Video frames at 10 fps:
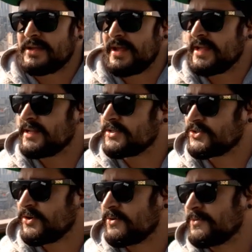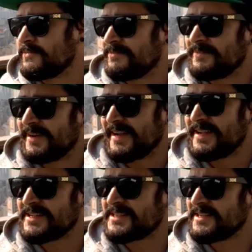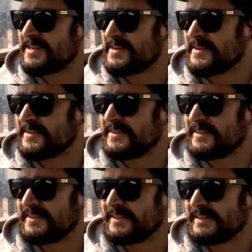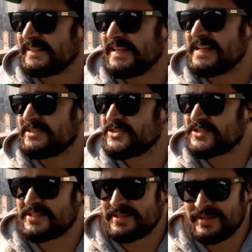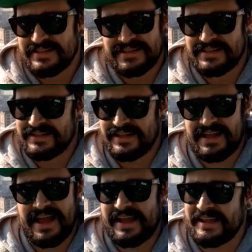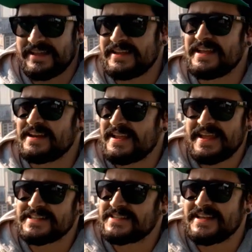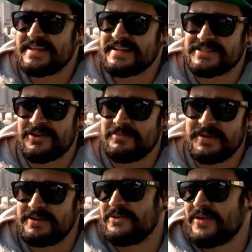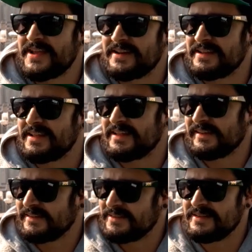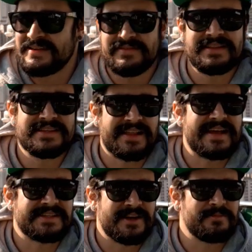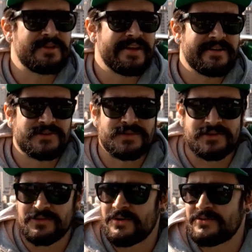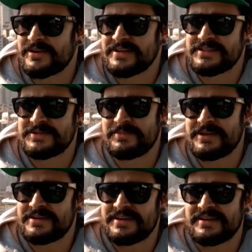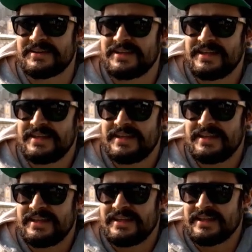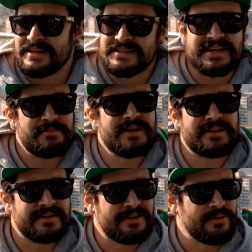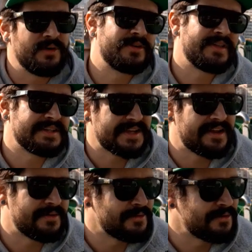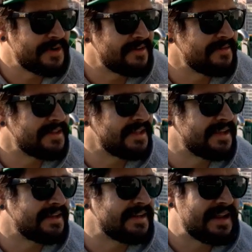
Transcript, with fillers: and so I guess, uh, yeah, just I, again, I can't say that it's all been great. Even these last couple years with Corona, it's been, uh, and it's not been Corona that's kind of ruined everything. And